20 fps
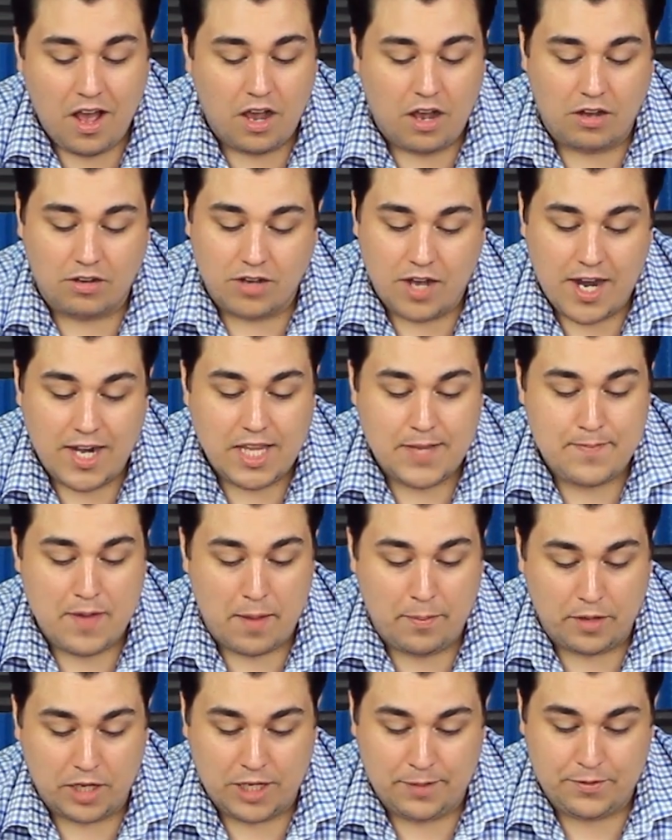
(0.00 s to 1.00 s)
a lot of the
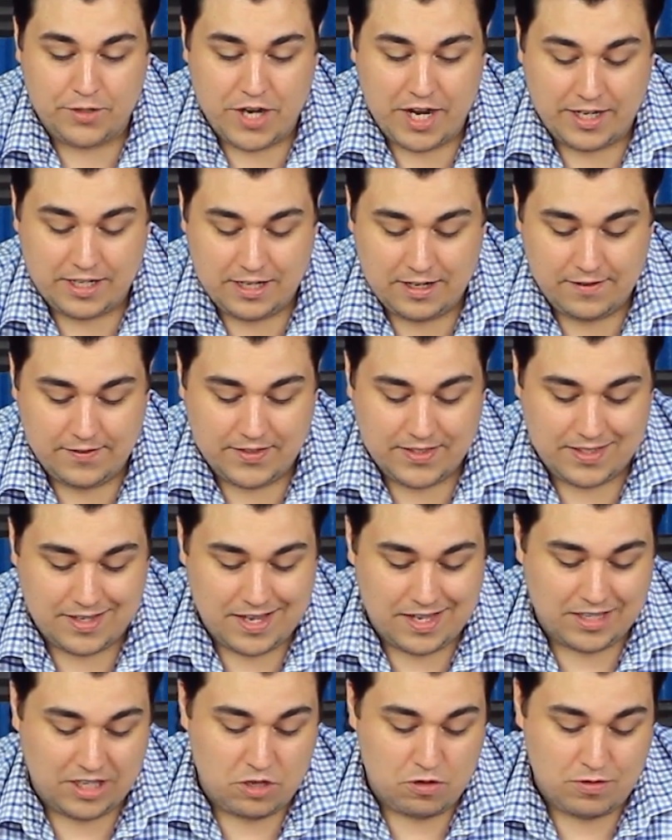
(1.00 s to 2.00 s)
public objectives
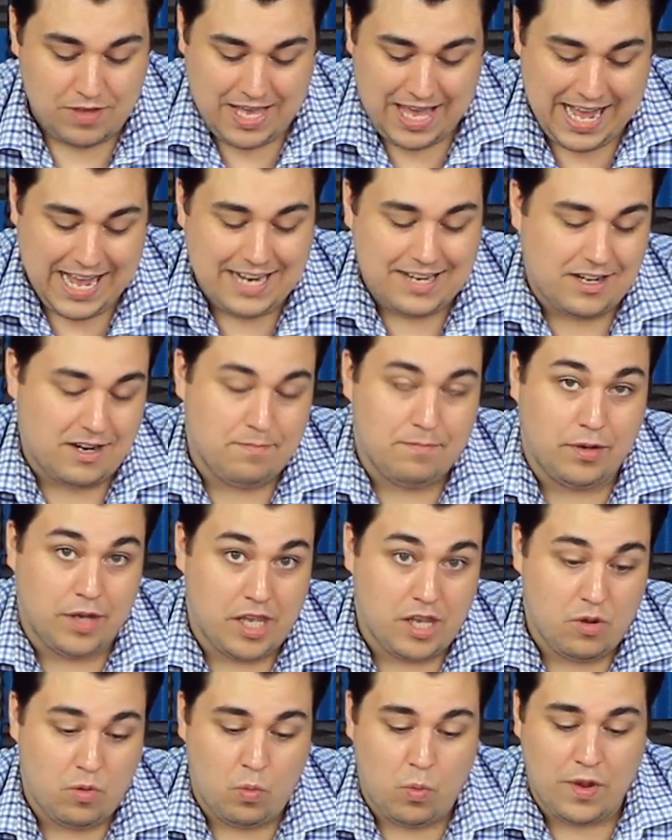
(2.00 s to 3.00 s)
like you can't
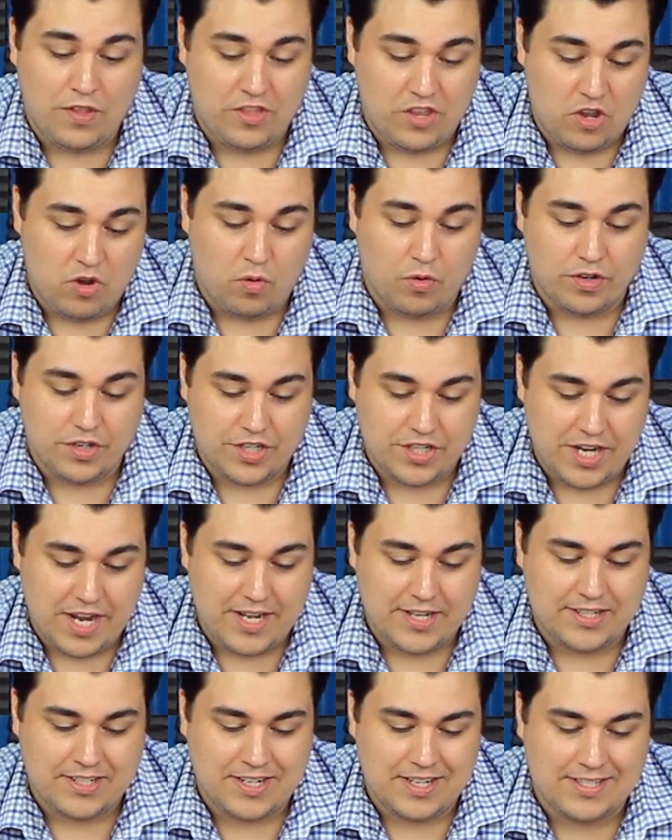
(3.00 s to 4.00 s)
complete with the orange
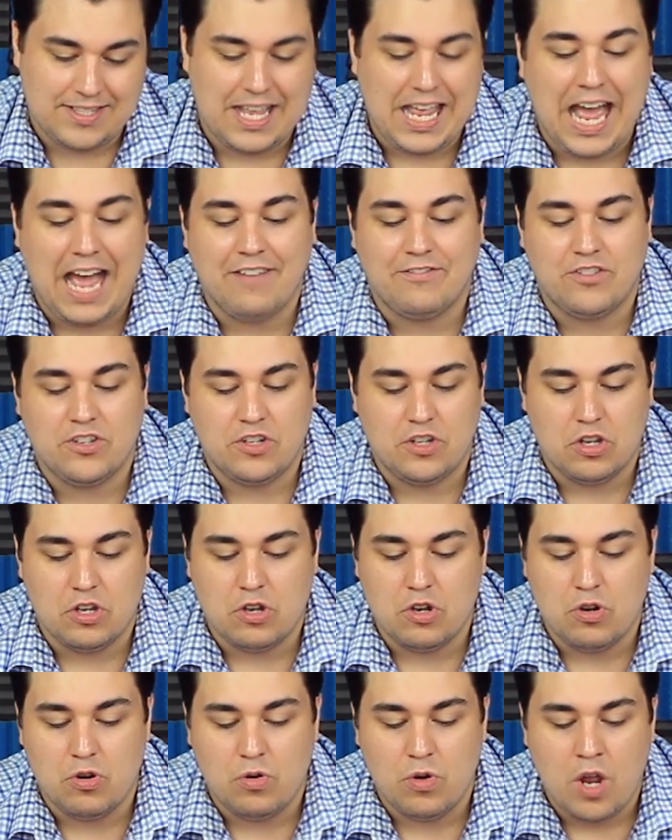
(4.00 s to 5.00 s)
dice because they have to
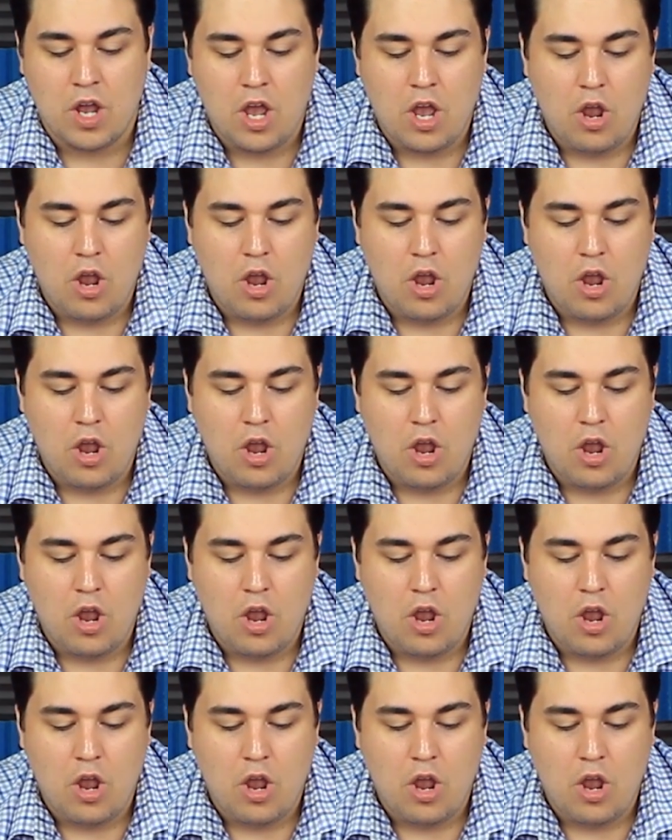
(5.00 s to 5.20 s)
do